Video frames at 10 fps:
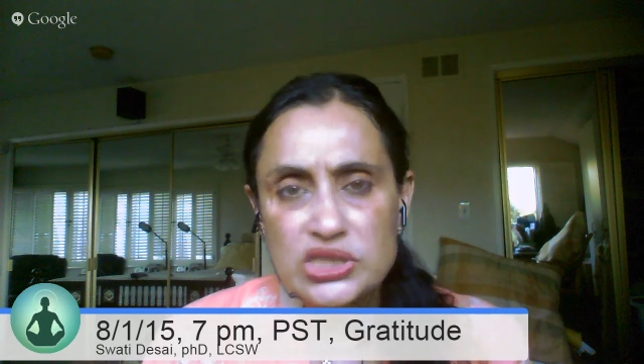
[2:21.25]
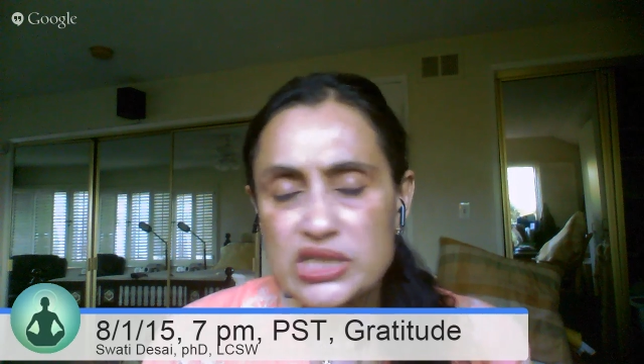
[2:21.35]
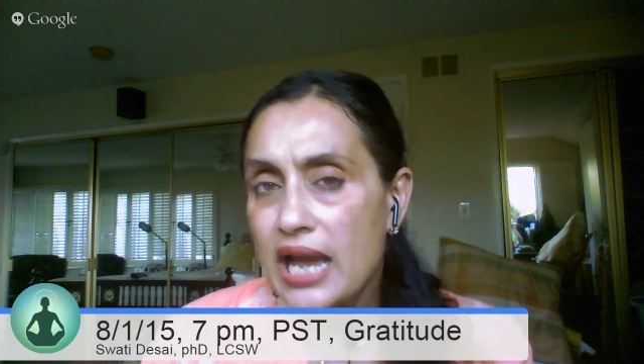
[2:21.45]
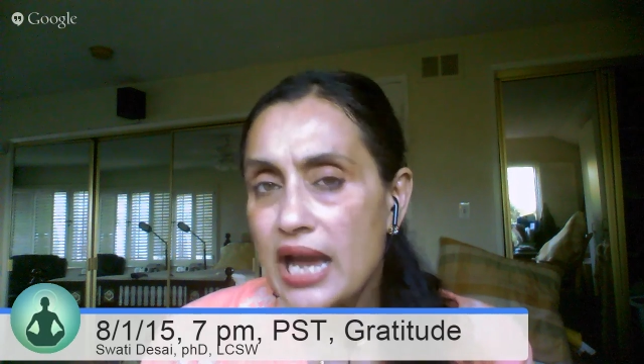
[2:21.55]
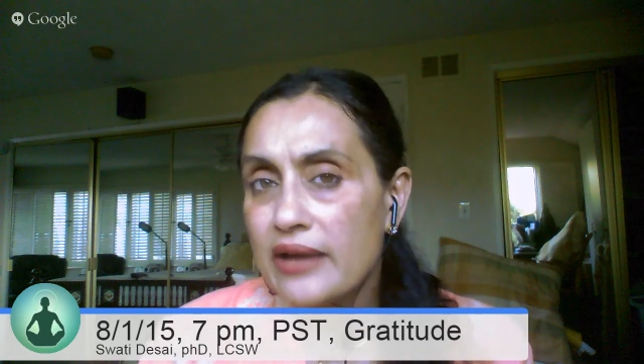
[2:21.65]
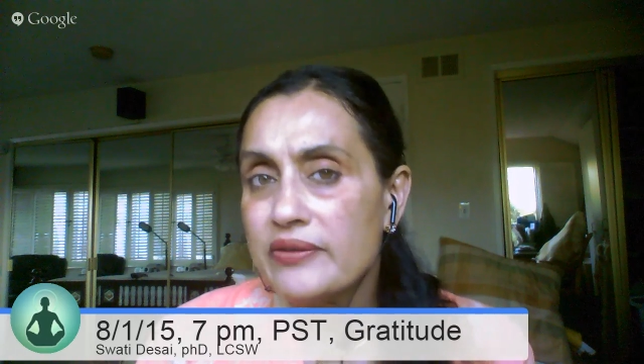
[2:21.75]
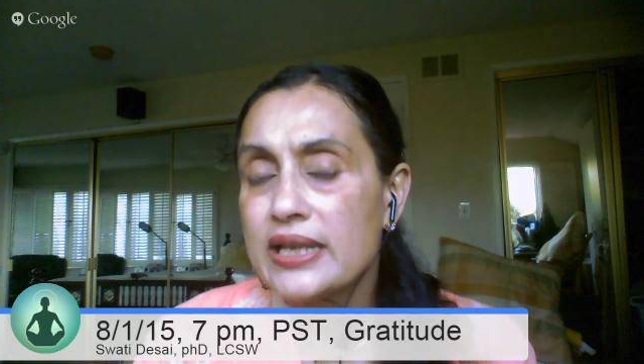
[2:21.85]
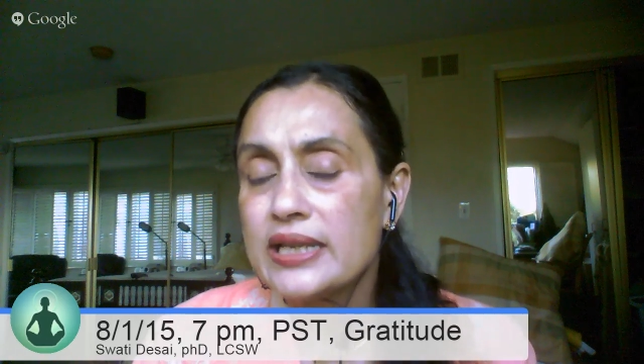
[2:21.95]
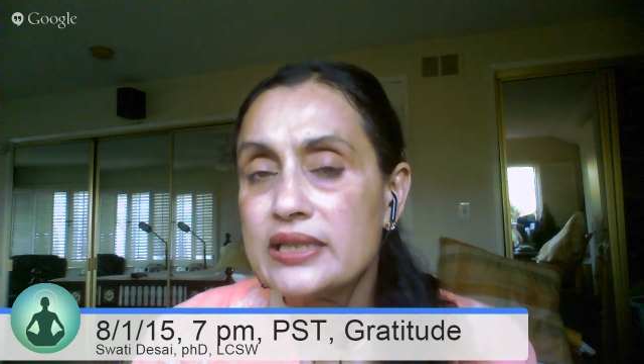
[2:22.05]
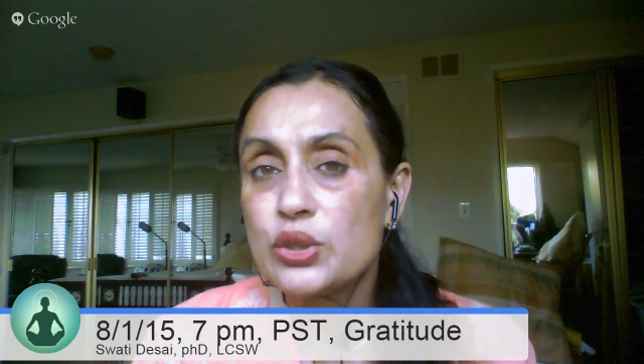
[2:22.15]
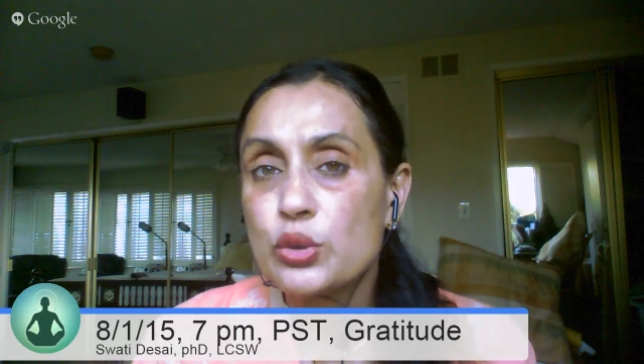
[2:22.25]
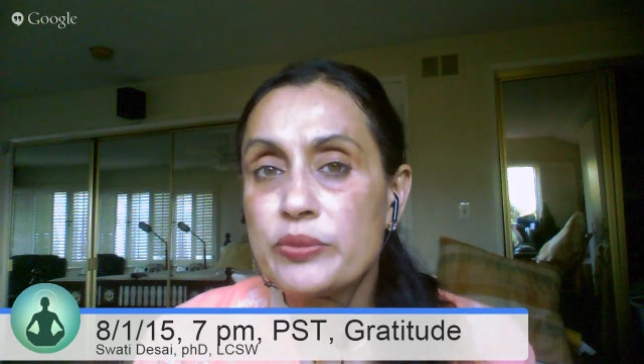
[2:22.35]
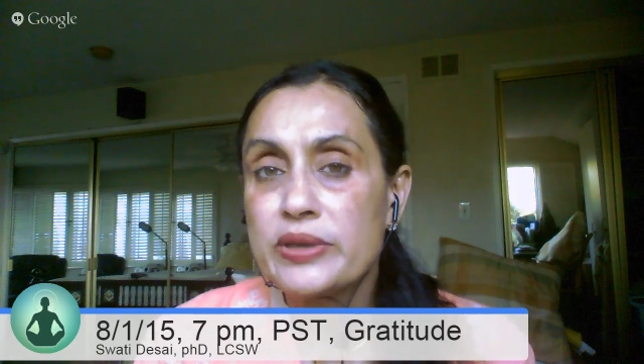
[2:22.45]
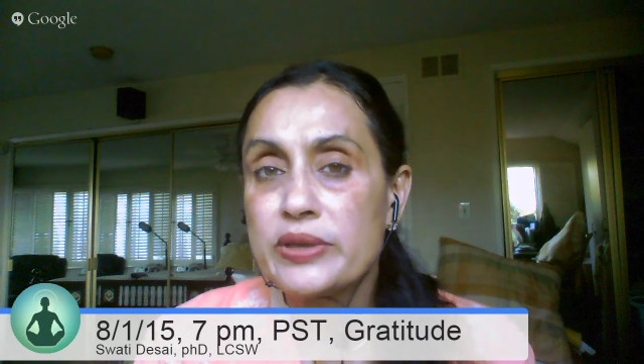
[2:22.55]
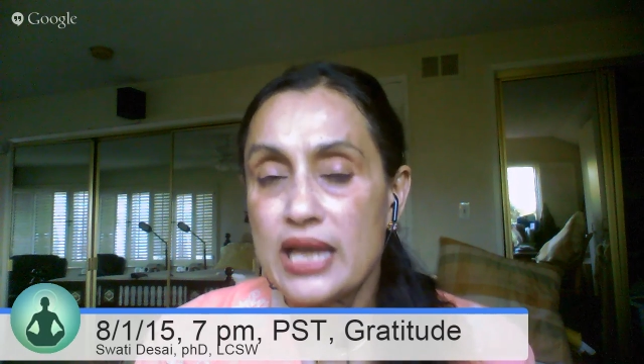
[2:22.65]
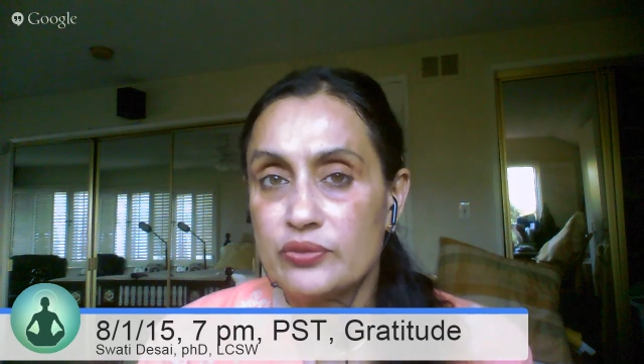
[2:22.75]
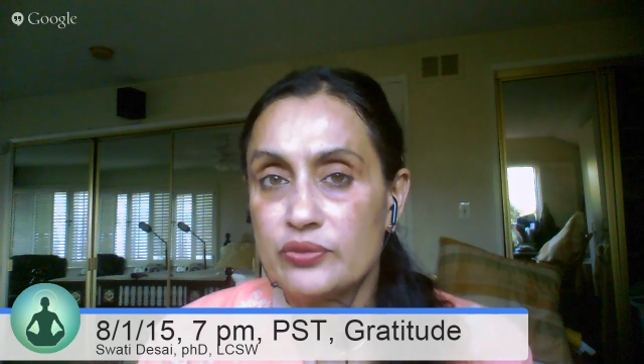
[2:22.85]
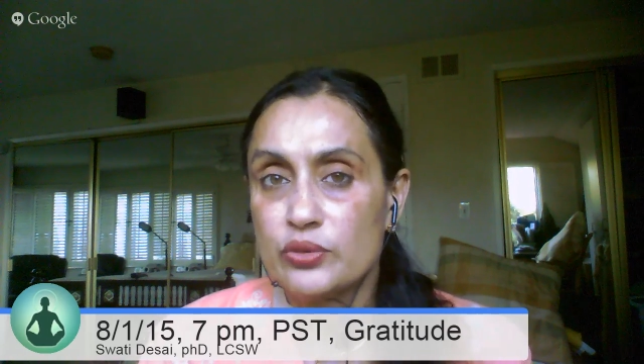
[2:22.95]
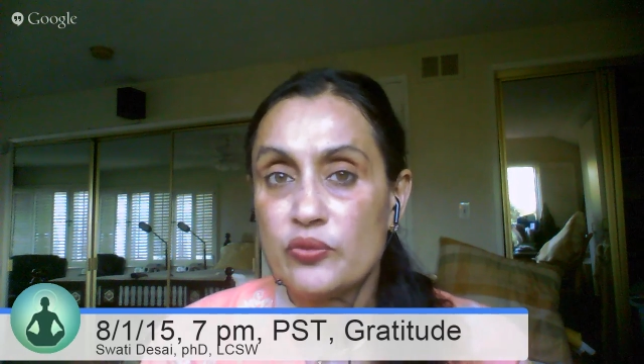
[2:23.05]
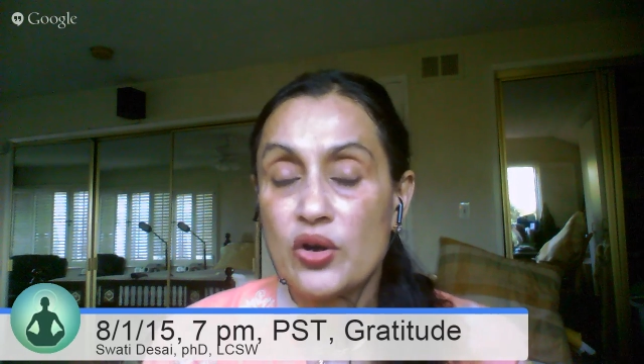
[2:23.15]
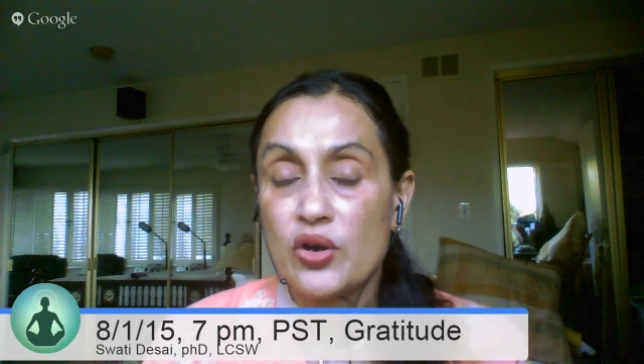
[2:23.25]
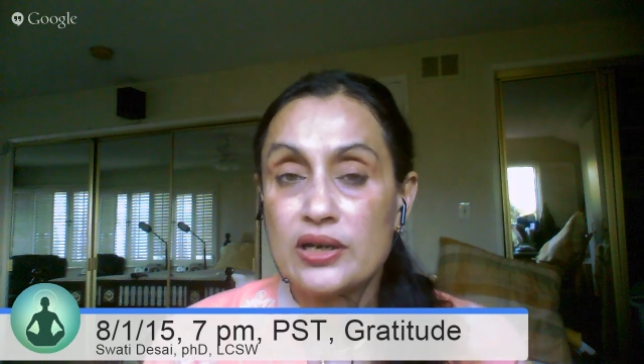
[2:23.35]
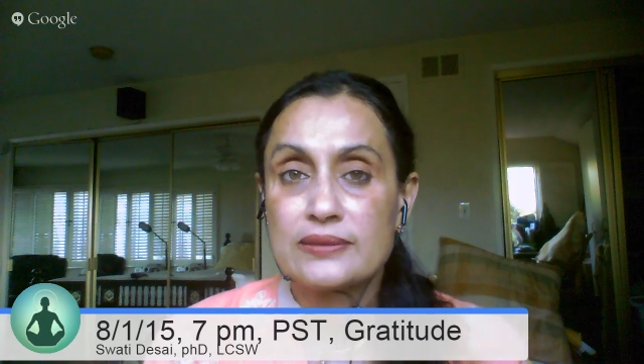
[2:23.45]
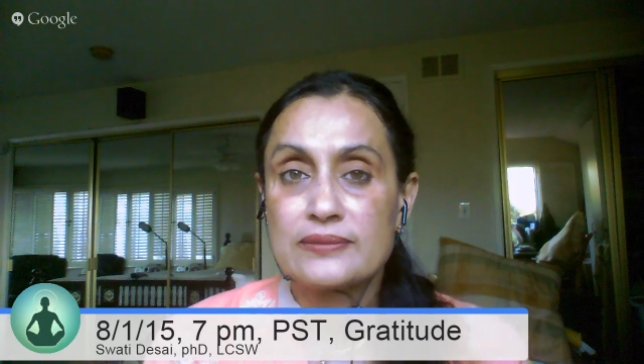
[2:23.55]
she have anything to be thankful for?